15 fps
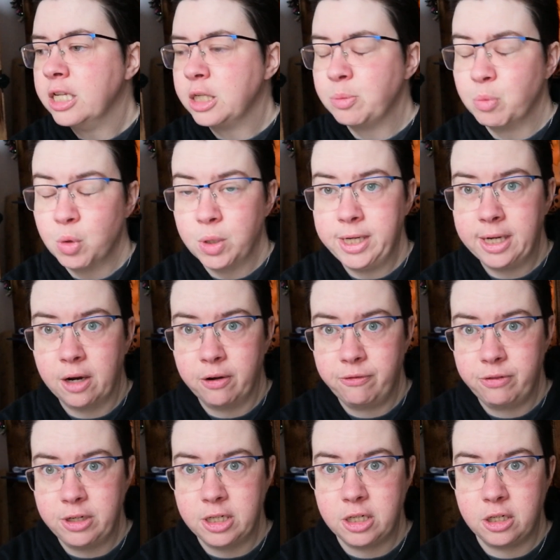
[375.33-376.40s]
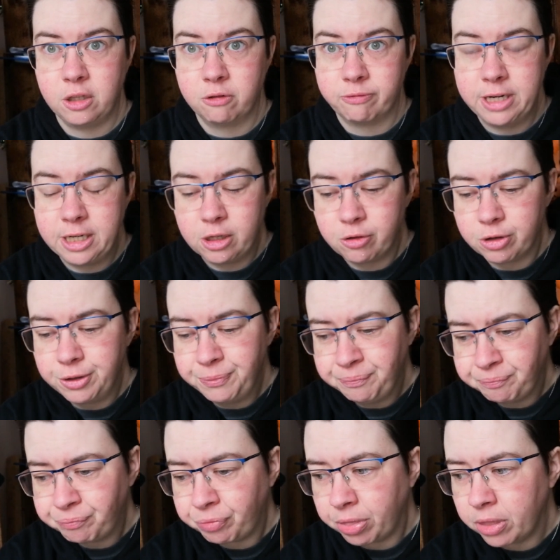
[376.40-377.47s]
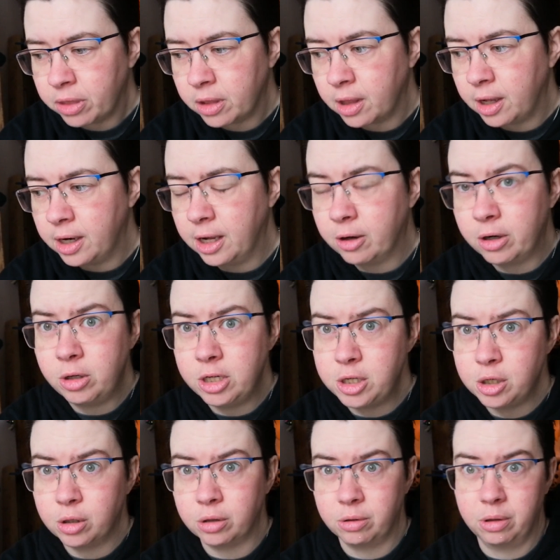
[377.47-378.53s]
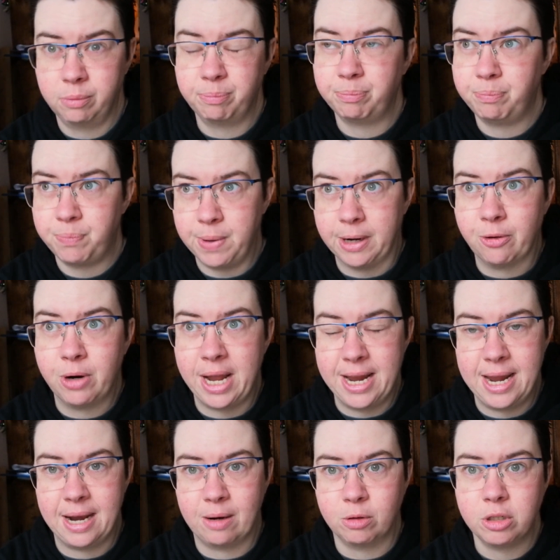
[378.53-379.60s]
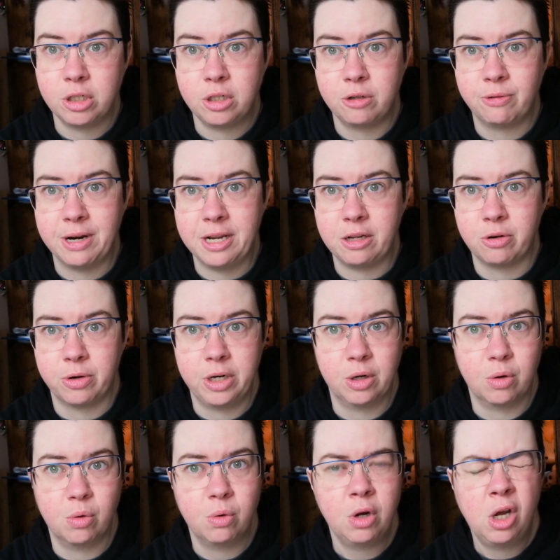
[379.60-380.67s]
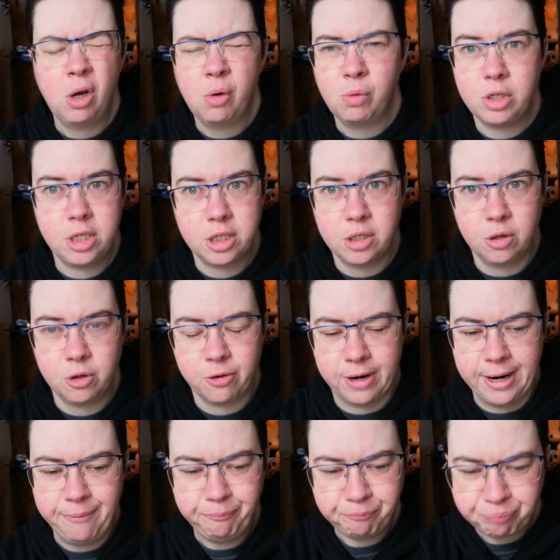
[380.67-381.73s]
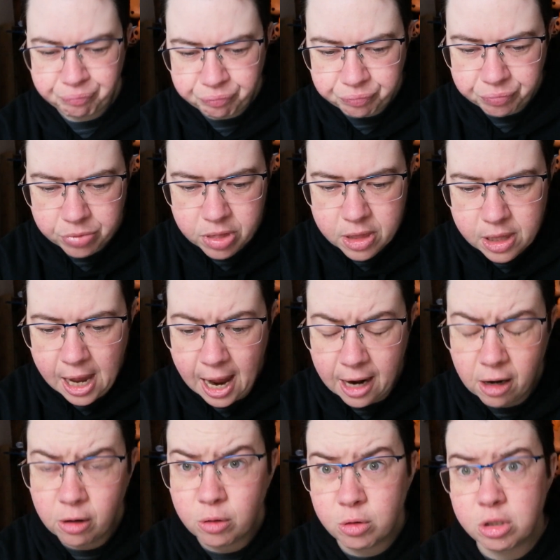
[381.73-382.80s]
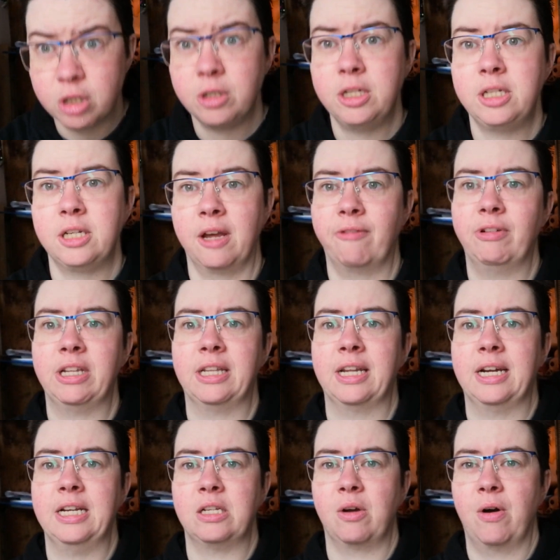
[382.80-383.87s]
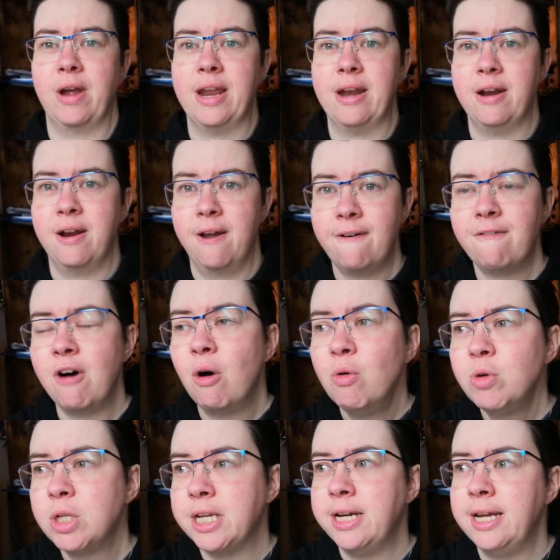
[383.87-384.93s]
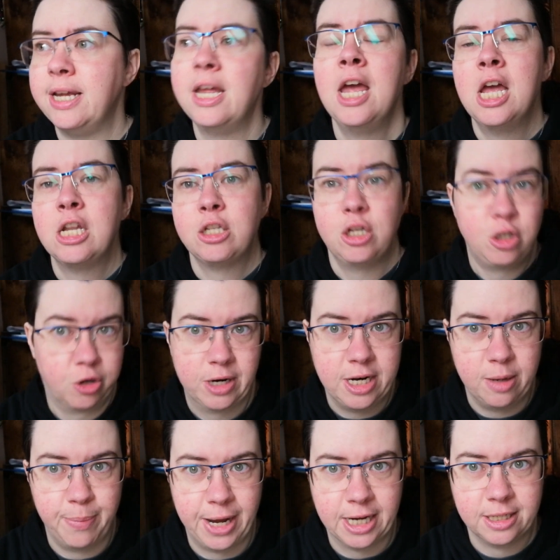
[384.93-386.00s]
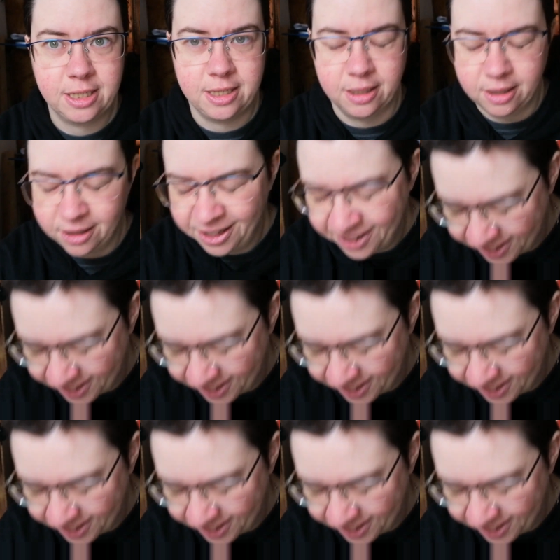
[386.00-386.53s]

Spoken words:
This morning I finished the read through. Now it only took about 8 hours to read through it all, which is not great. And I also discovered that it's got enough holes in it to drain your pasta.